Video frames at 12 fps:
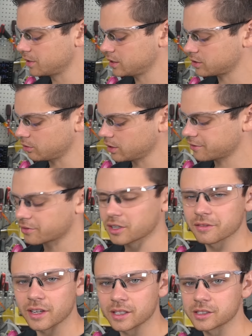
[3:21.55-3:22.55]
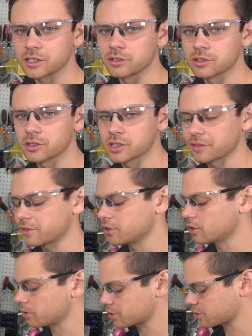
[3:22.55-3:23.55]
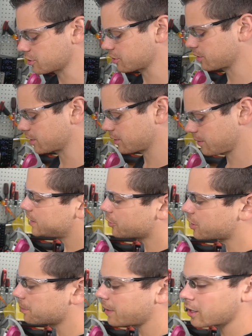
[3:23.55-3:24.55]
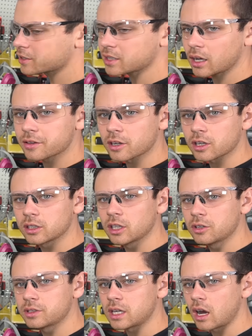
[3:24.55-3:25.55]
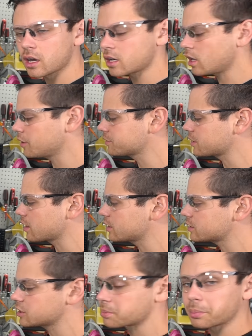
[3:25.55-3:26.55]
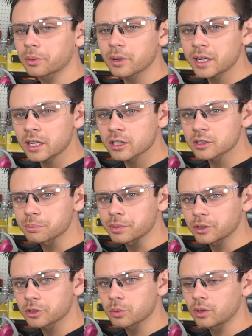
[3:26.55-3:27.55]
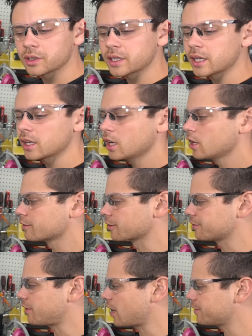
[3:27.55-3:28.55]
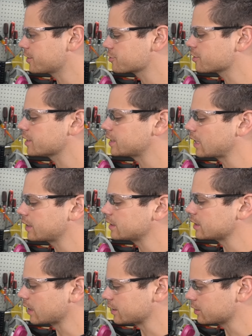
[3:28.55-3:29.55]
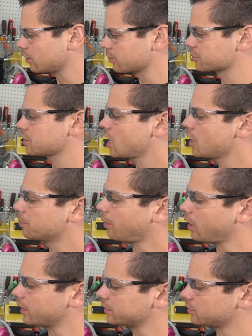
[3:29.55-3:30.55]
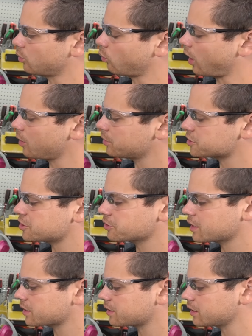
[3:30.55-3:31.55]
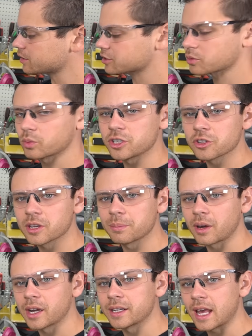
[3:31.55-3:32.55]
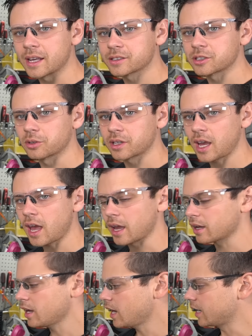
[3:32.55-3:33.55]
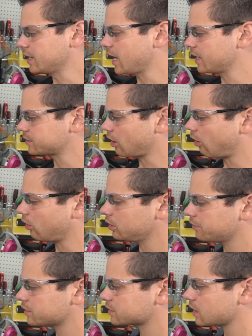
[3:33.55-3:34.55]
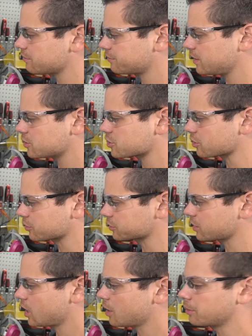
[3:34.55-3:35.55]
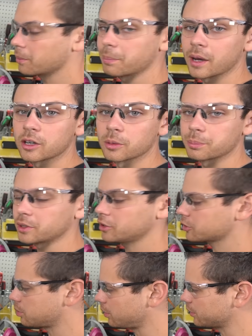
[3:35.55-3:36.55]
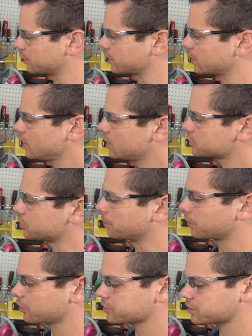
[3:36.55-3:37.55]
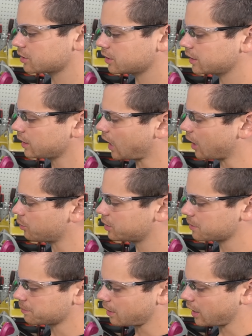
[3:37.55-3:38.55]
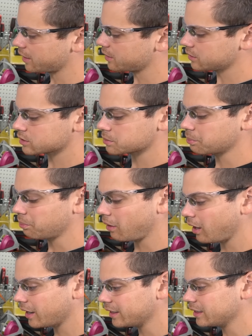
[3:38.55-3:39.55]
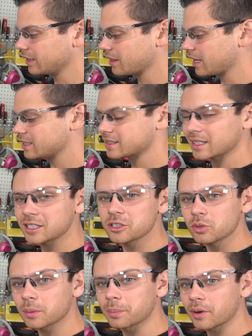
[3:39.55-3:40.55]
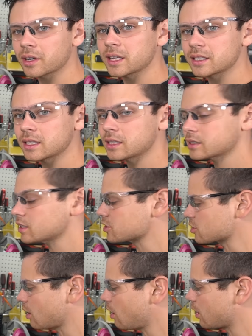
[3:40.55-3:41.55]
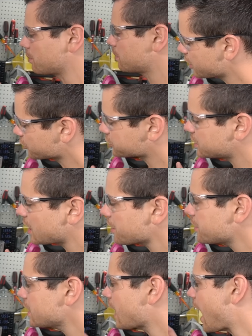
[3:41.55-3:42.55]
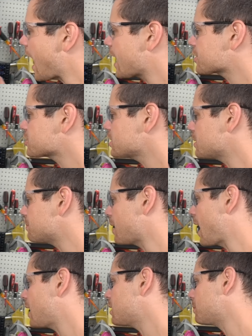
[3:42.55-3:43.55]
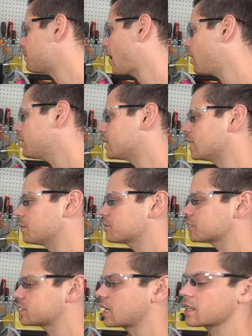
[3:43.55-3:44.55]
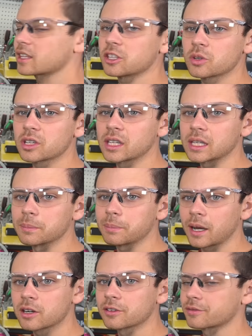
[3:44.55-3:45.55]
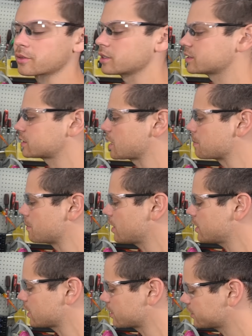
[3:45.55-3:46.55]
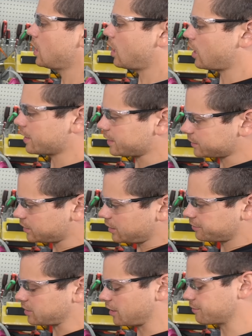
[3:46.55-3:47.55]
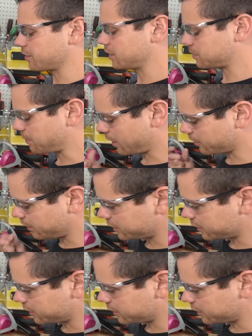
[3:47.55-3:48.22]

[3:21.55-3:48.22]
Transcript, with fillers: It's only for advanced users if you know what you're doing. Now, compared to other clone knockoffs, this is pretty good build quality for $599, but why would you get this when you can buy an SOK? And it has all of the same features, but better build quality. So personally, I wouldn't buy this, but they did do a pretty decent job. There's nothing actually bad about it. I'm just saying that you could get better for the same money. All right, that's enough time for this battery.